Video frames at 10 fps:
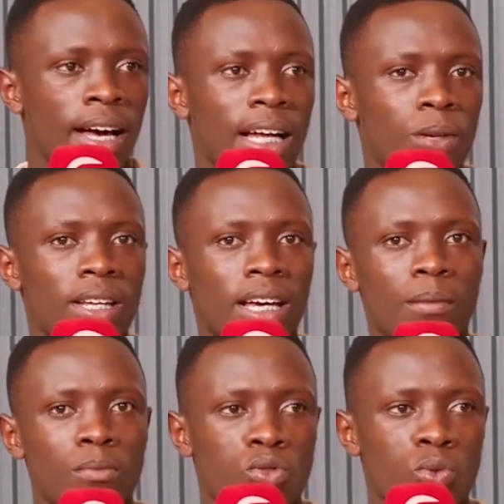And when I
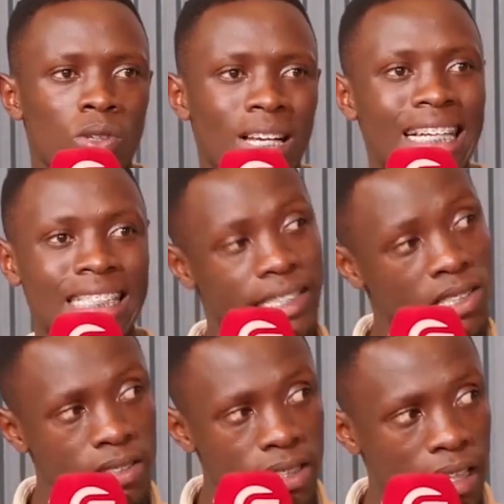come to school, I
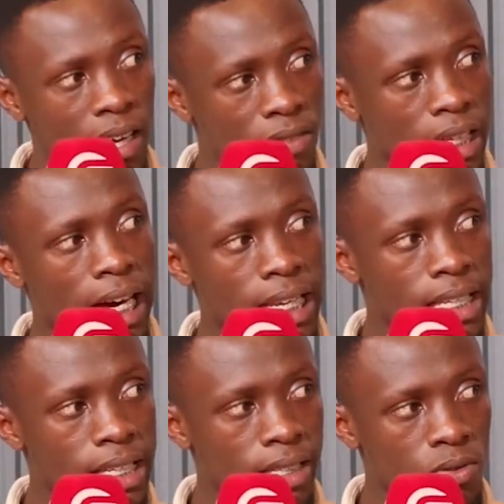still didn't have the
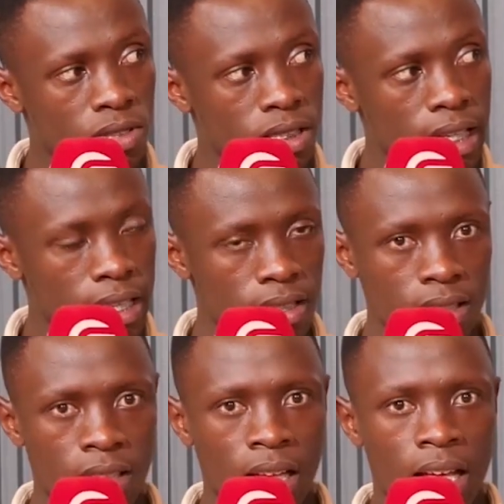idea to
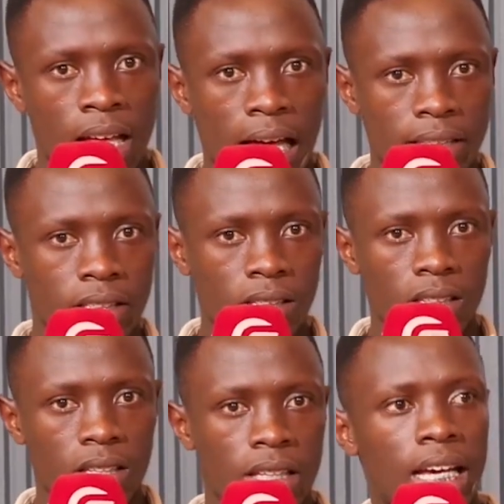stand until
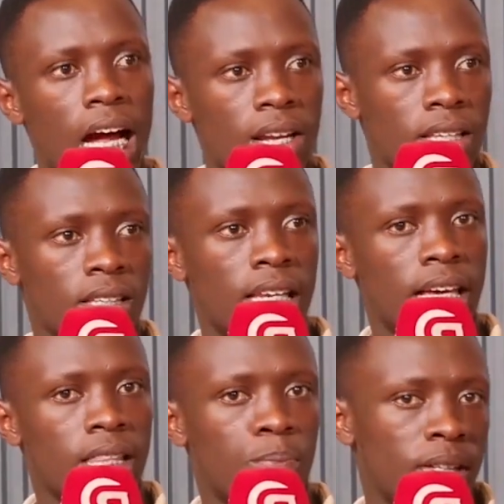
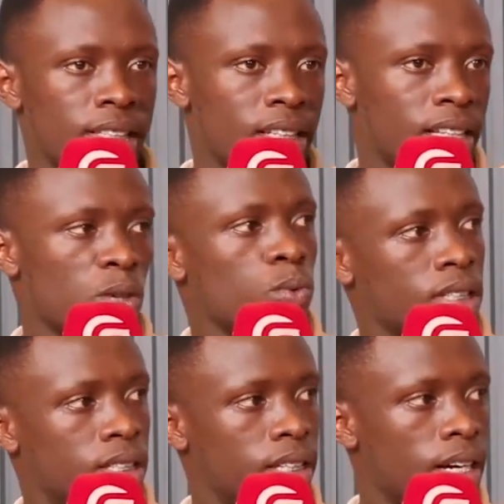the president that
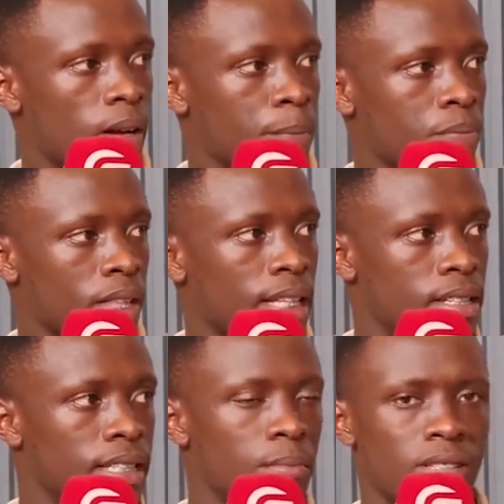was there at the
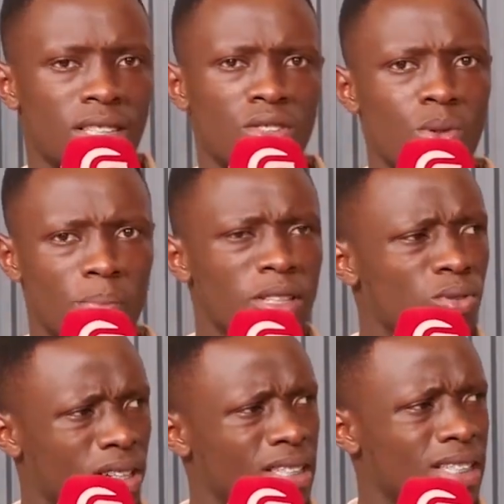time said, but you
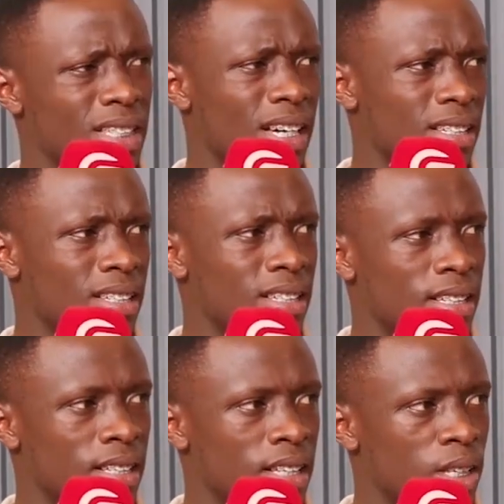can stand.
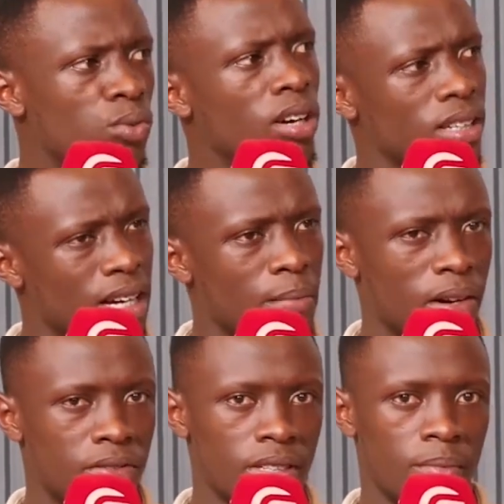You can come
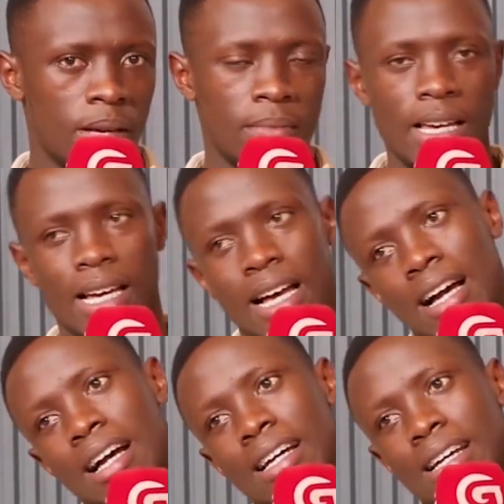after me. I'm like,
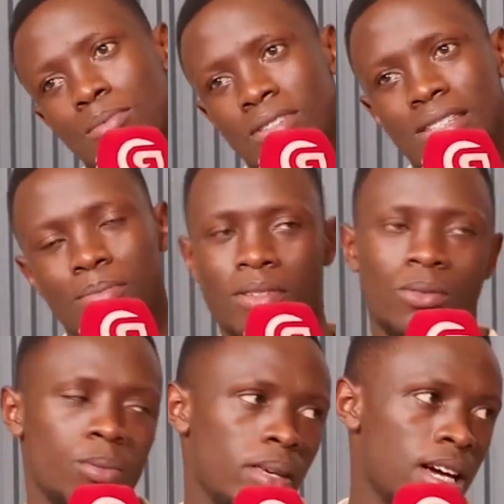I was even
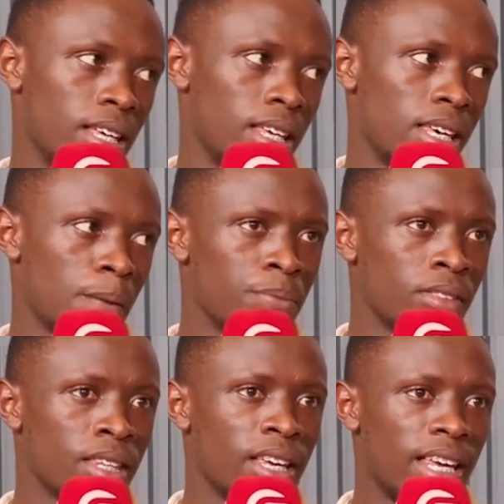to be angry.
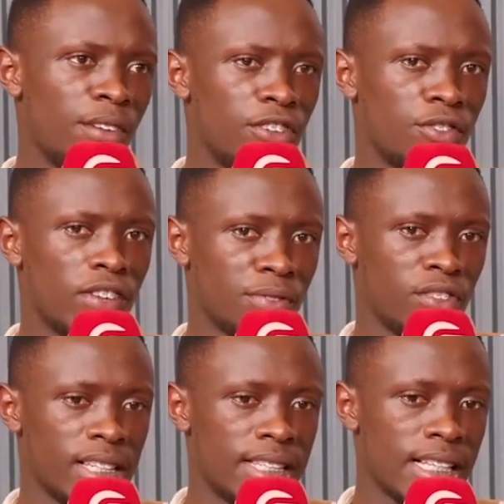And for
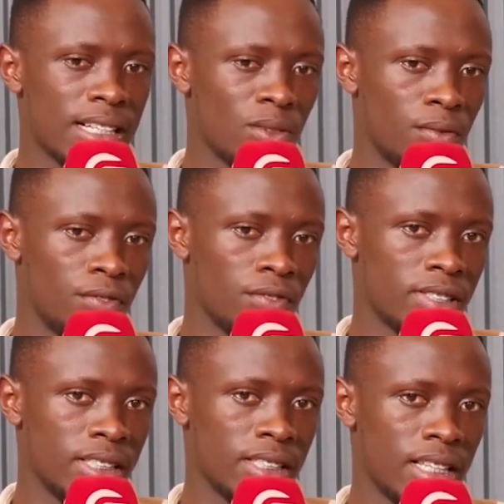the start of
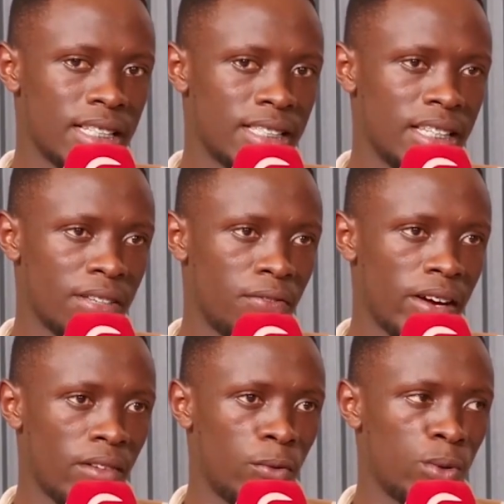that senior
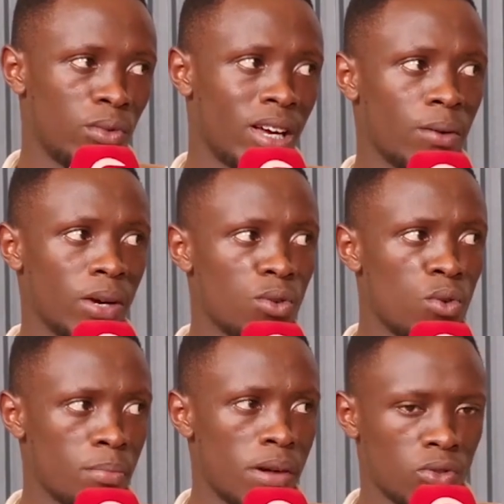5, when we had
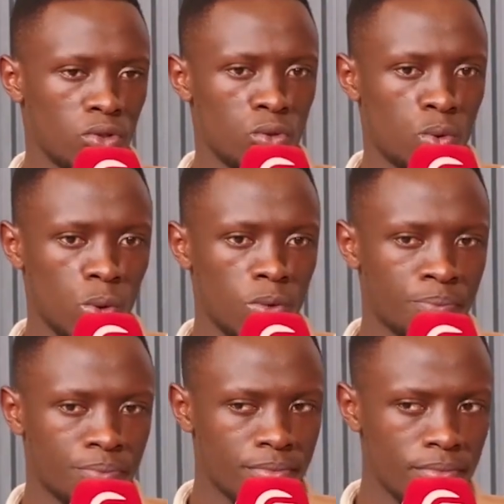gone back to school,
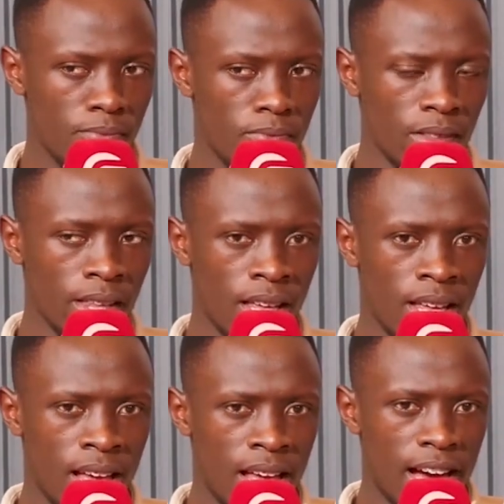
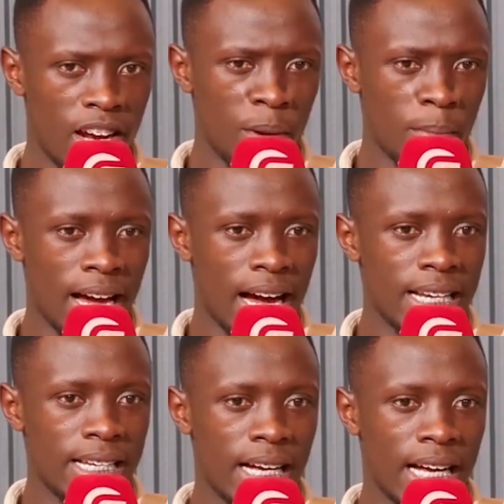I remember I
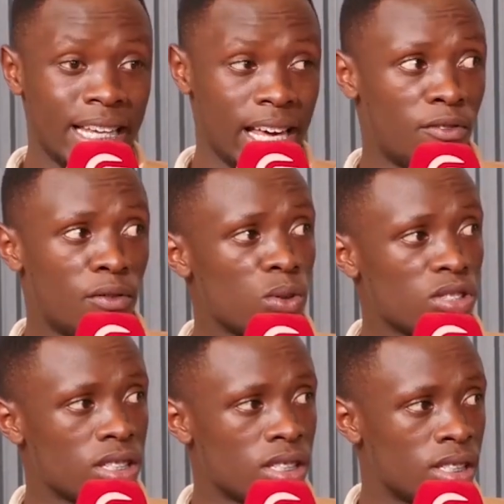had an Air
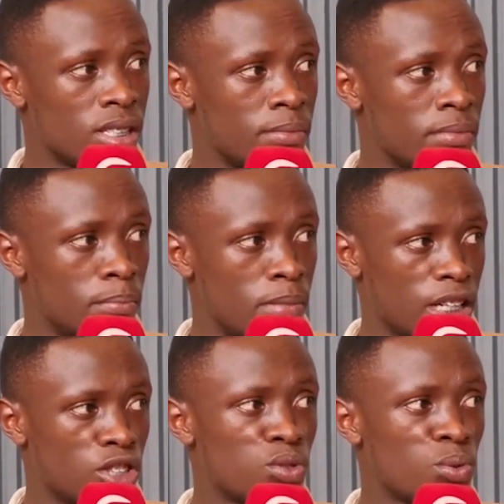Force
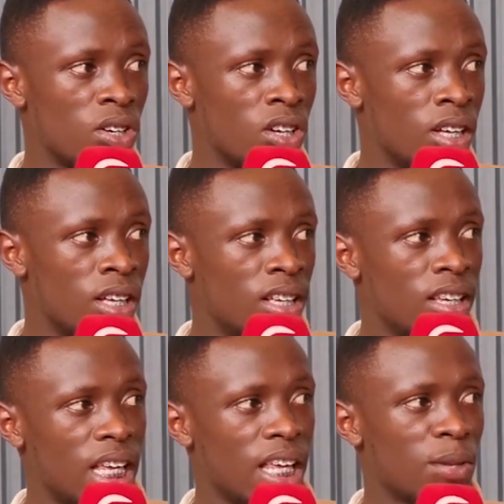black shoe.
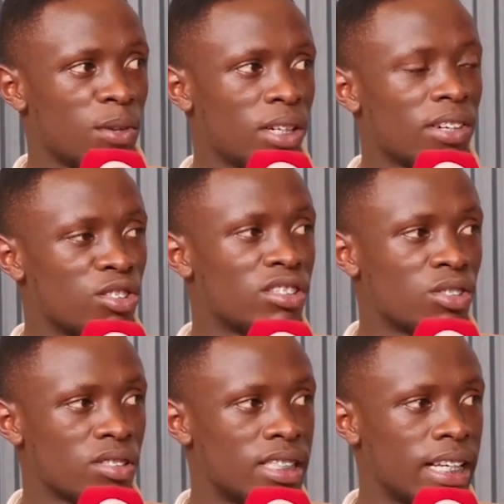It was what I was using
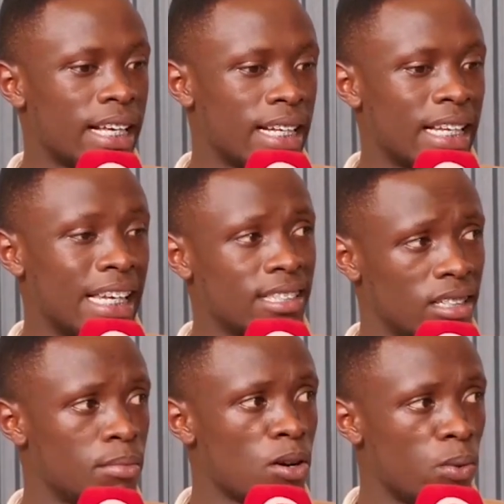to study, and an
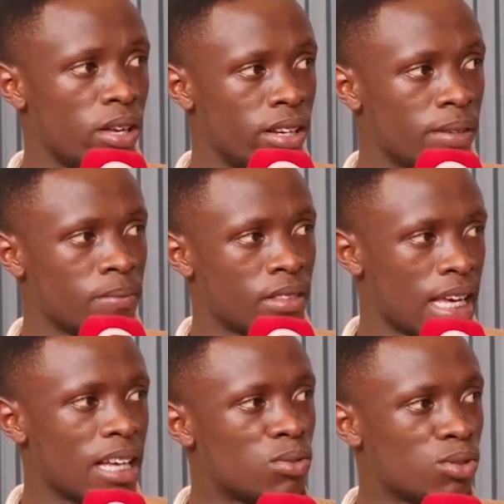Alexander McQueen.
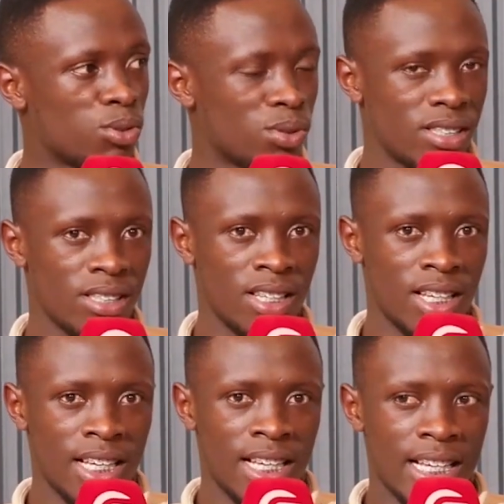I had 2 shoes.
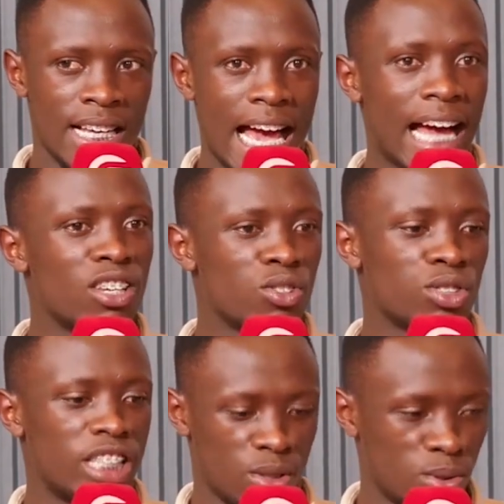I had no
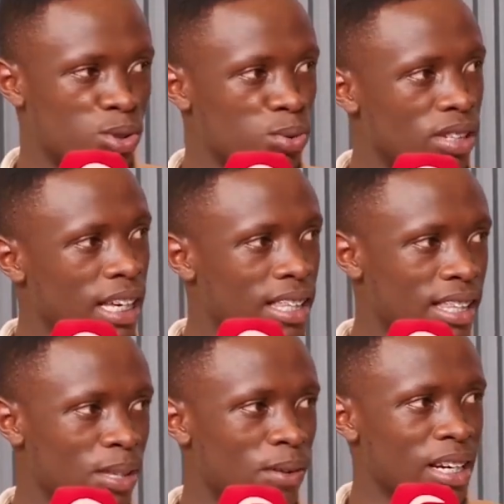gentle shoe like
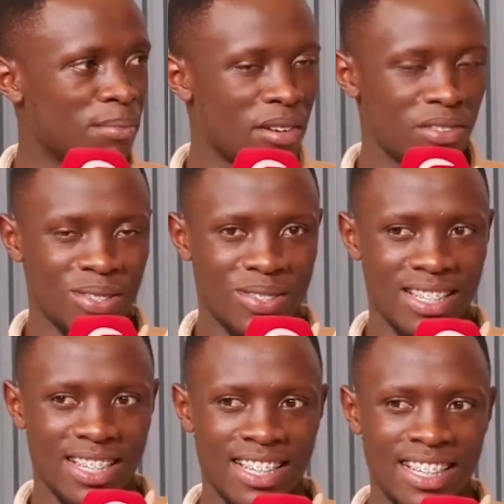the one I'm having today.